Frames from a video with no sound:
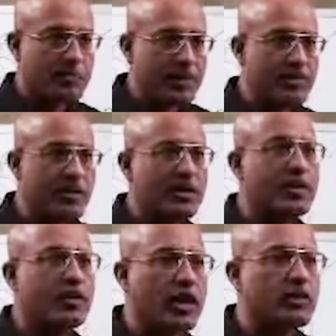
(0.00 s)
Presently,
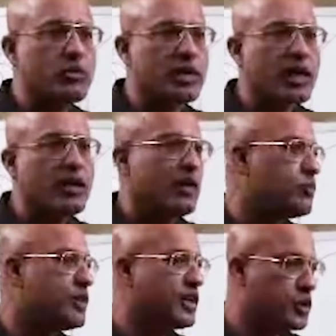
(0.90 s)
the drugs which are
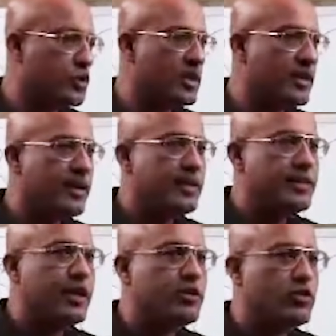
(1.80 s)
we are using
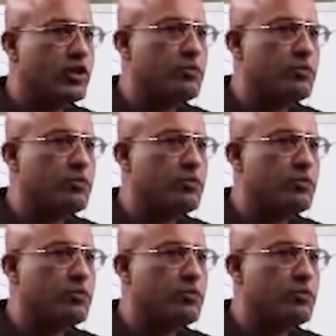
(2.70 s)
they